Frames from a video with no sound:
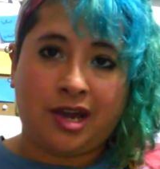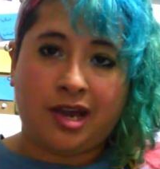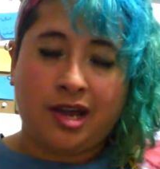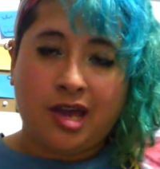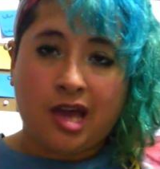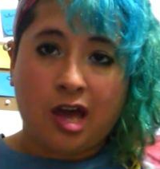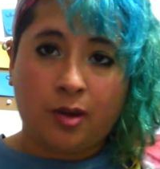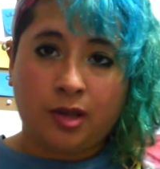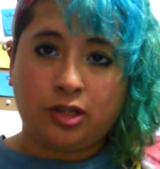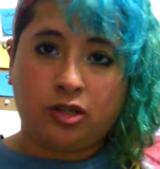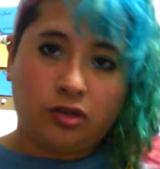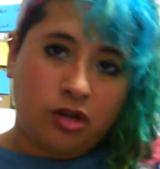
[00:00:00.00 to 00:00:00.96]
I
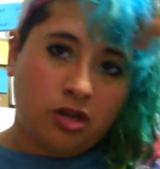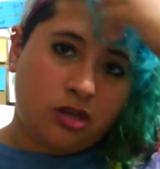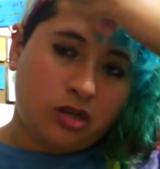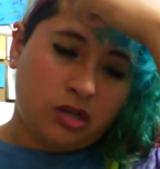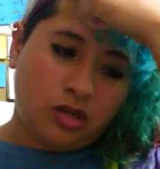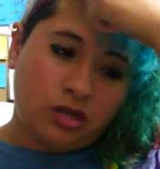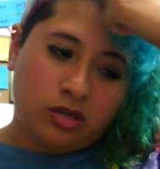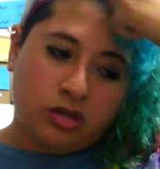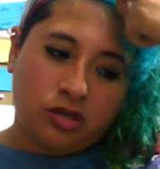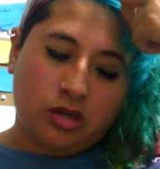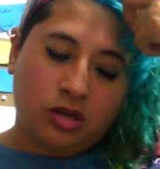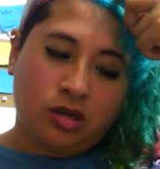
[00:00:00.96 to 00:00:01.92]
want
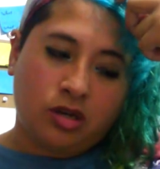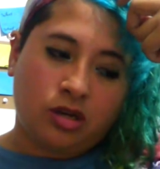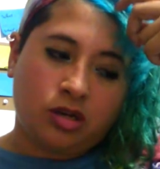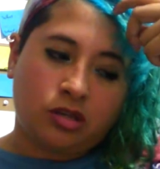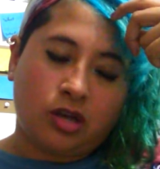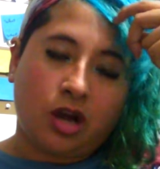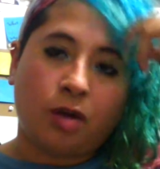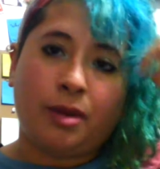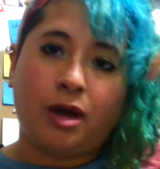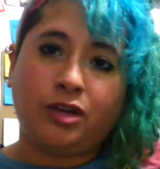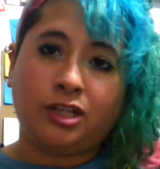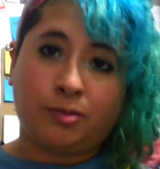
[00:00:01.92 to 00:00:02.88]
to talk
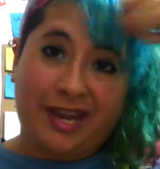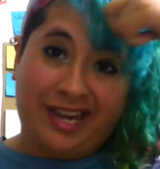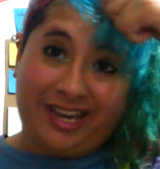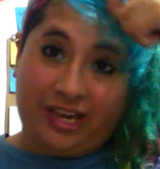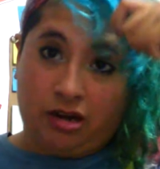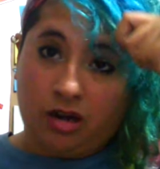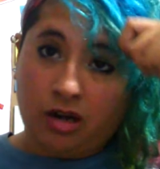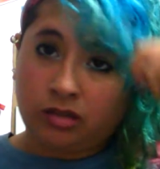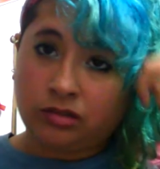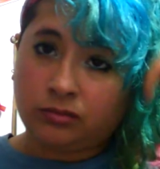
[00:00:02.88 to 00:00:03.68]
about is my hair.